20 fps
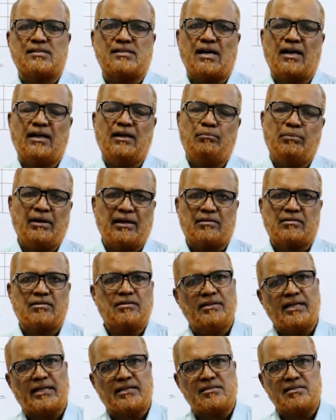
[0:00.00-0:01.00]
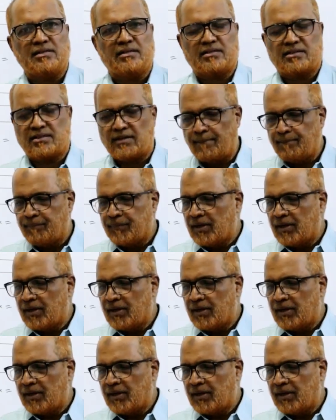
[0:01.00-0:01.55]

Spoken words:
assignment. That's it.